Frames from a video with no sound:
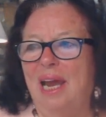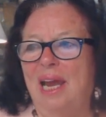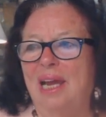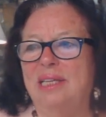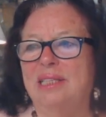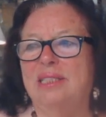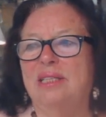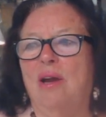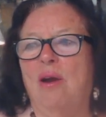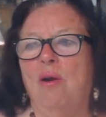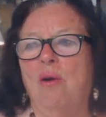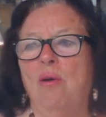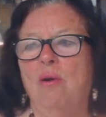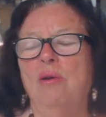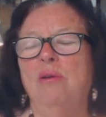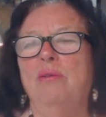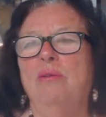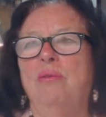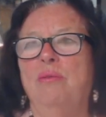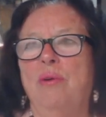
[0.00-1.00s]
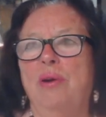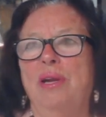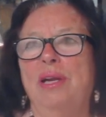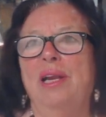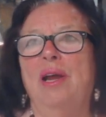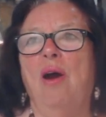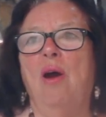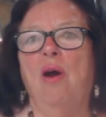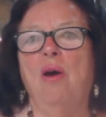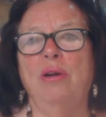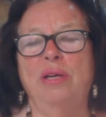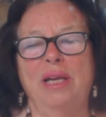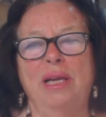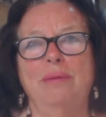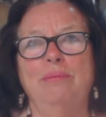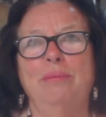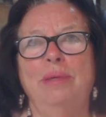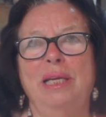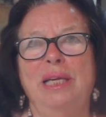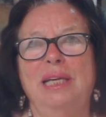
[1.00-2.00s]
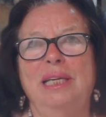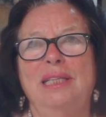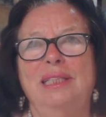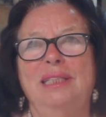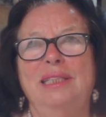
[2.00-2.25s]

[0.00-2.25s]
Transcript: And the whole will honor me.